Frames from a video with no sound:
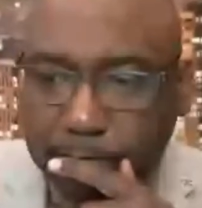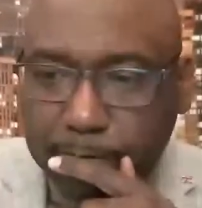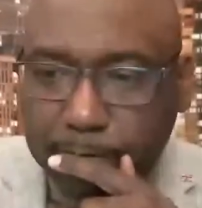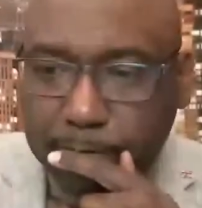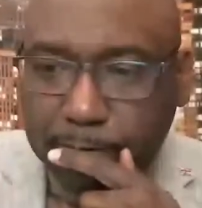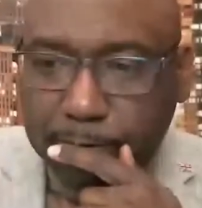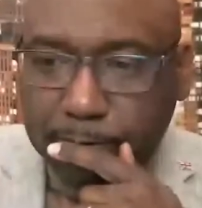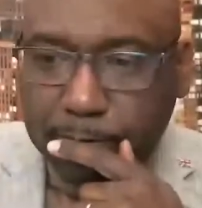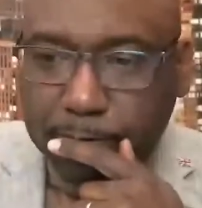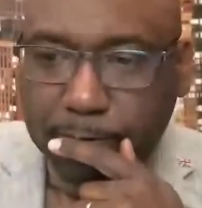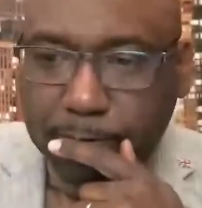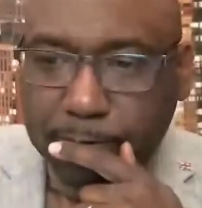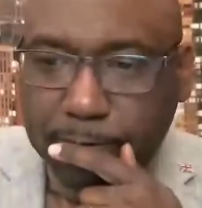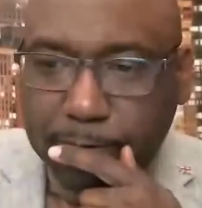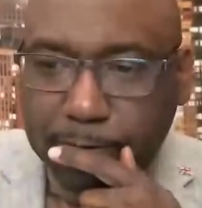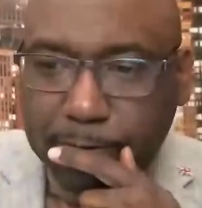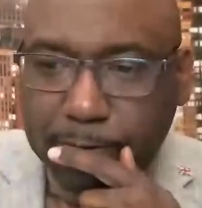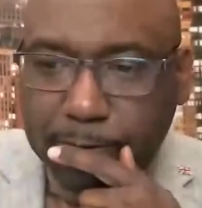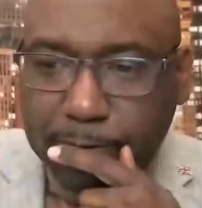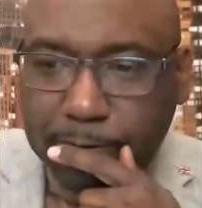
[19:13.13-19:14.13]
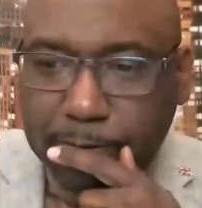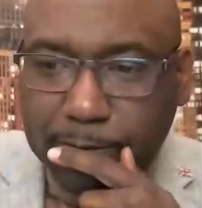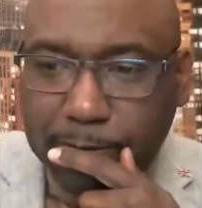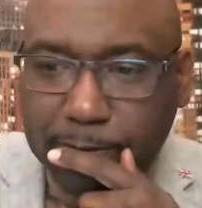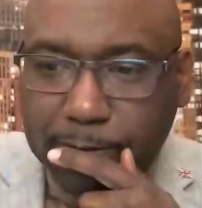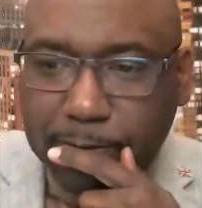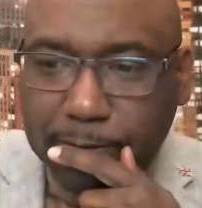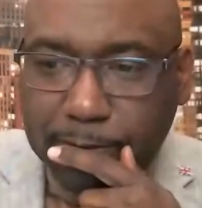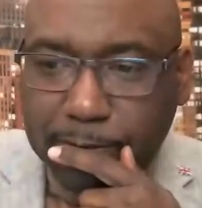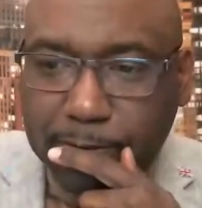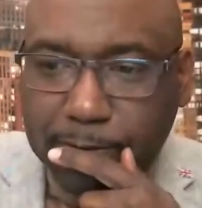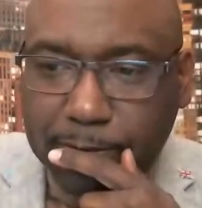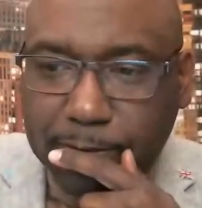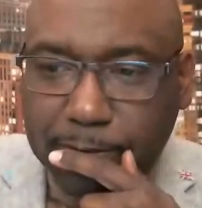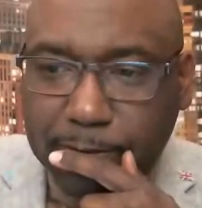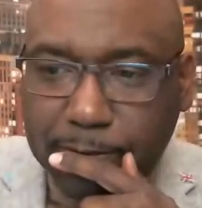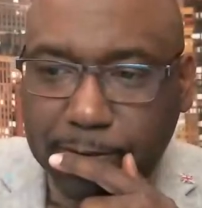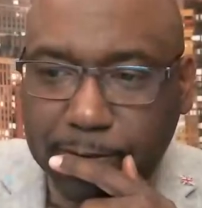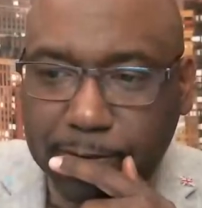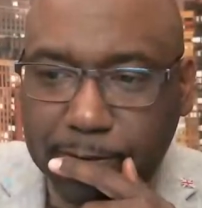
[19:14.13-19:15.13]

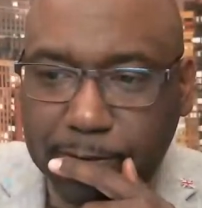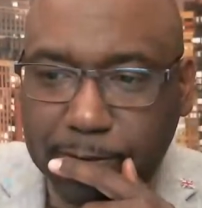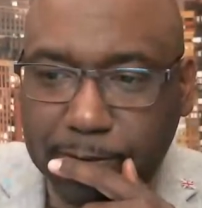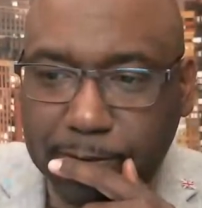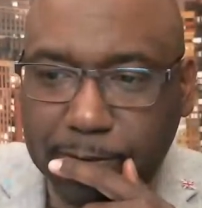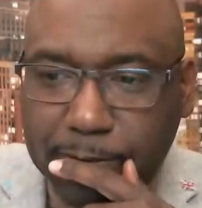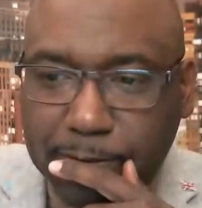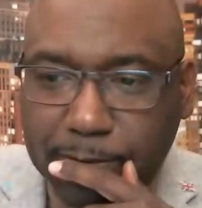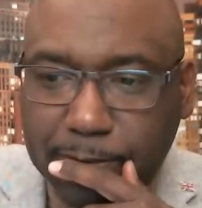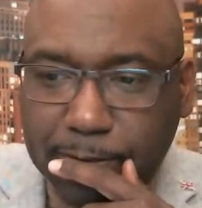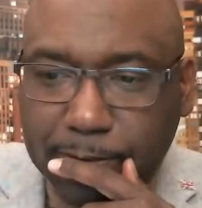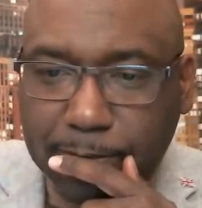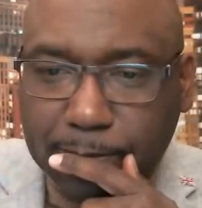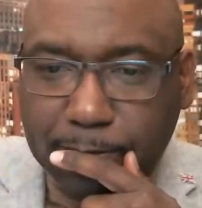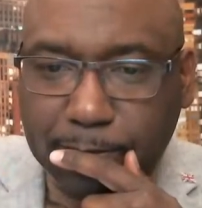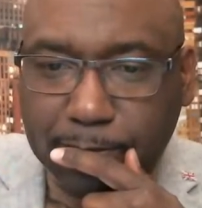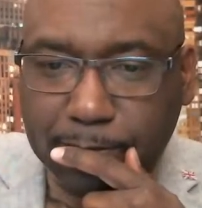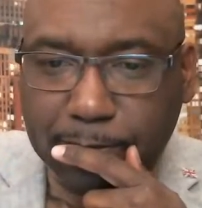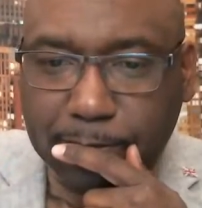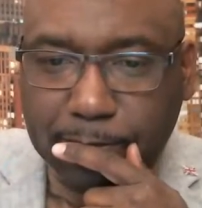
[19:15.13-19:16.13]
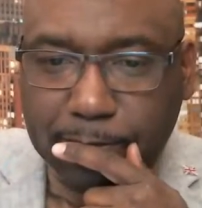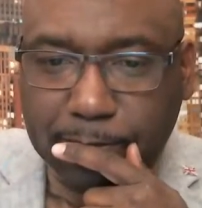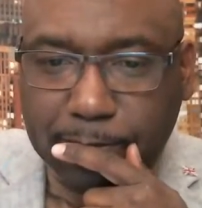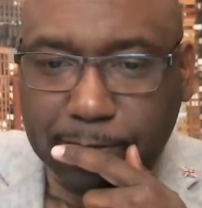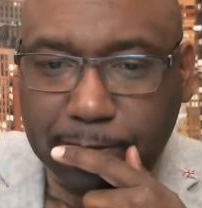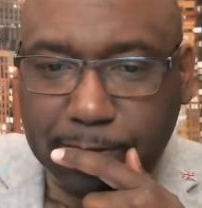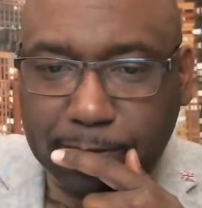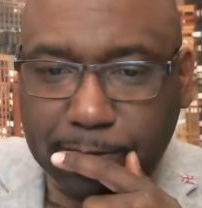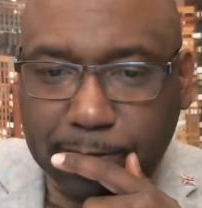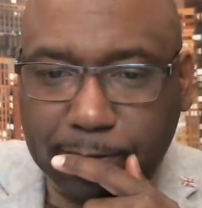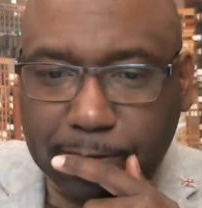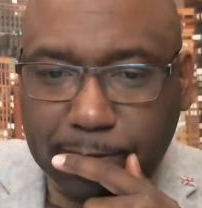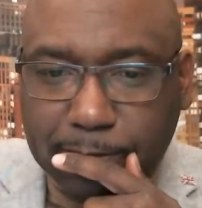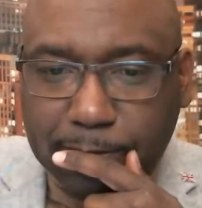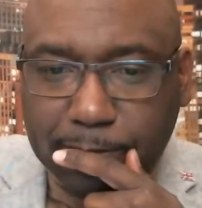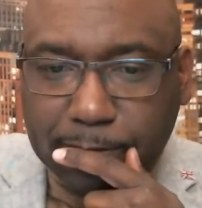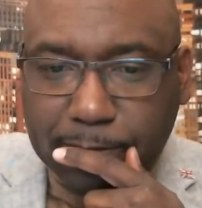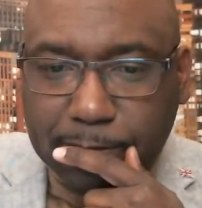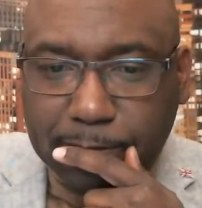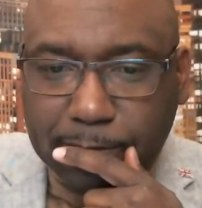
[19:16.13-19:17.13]

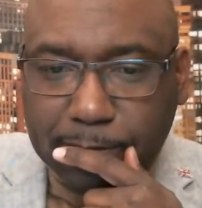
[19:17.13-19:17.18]
This person isn't speaking.